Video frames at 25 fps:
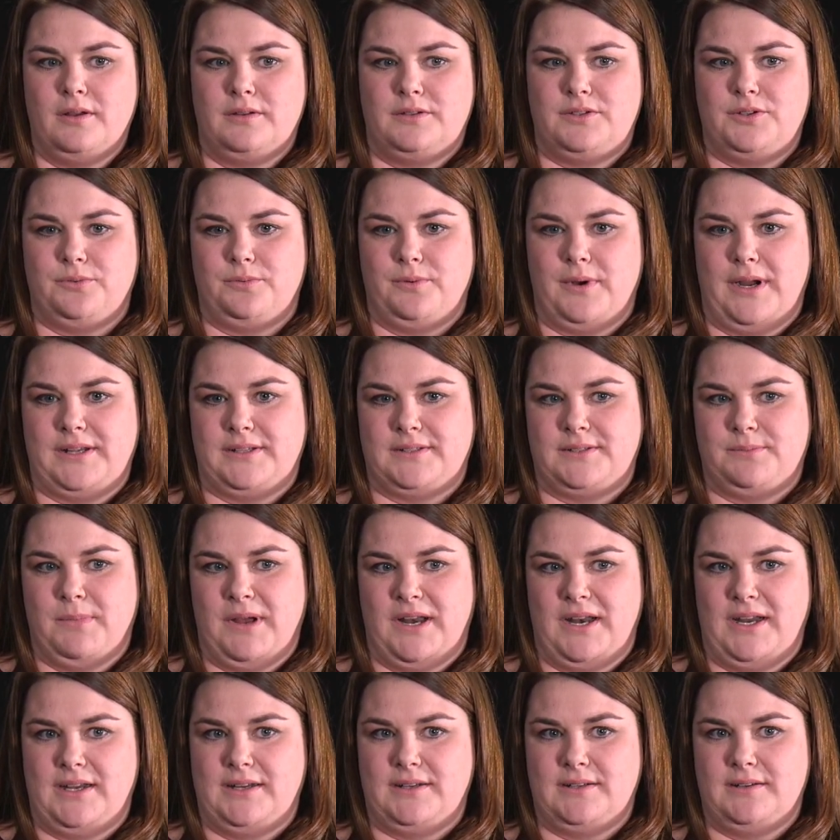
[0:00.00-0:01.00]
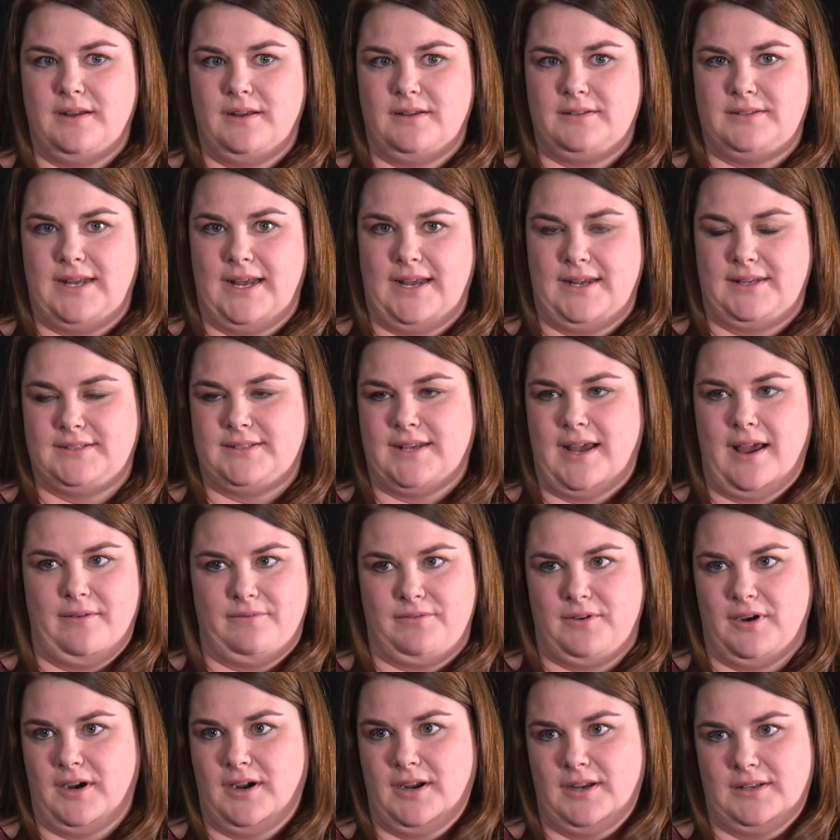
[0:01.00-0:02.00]
to raise money takes
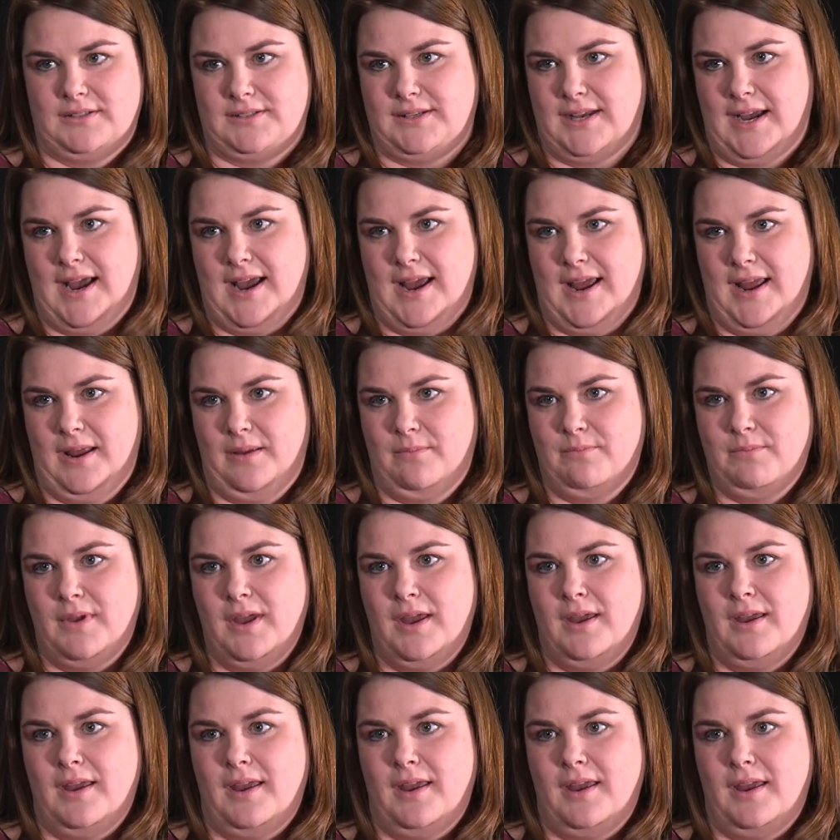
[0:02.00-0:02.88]
effort and time.